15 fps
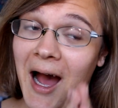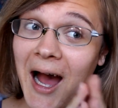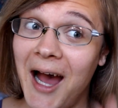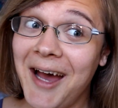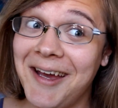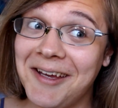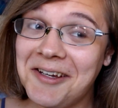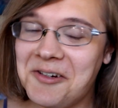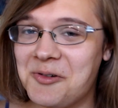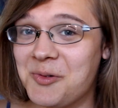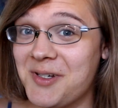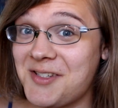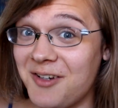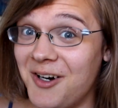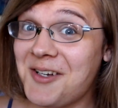I
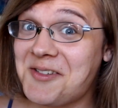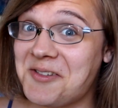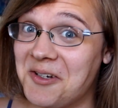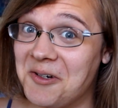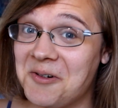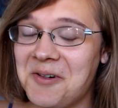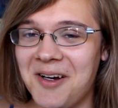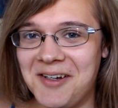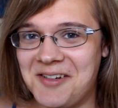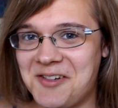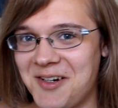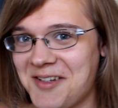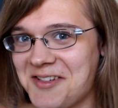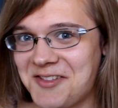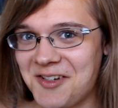was also a
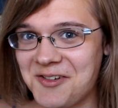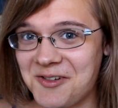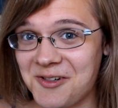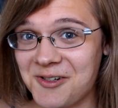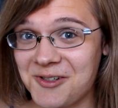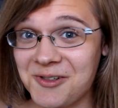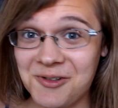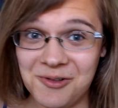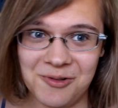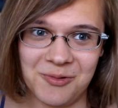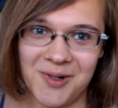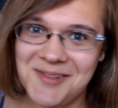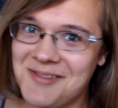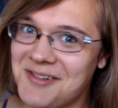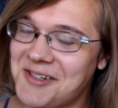transgender girl who
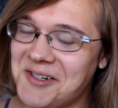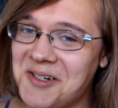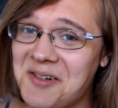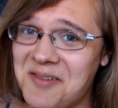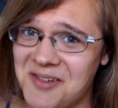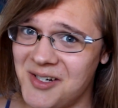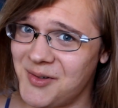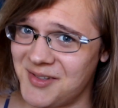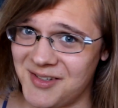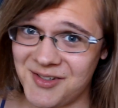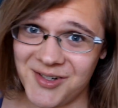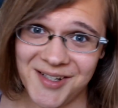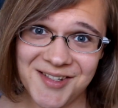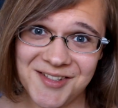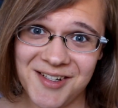wasn't sure if she was a
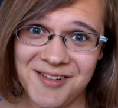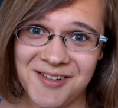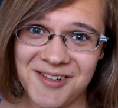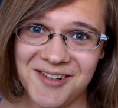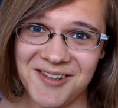transgender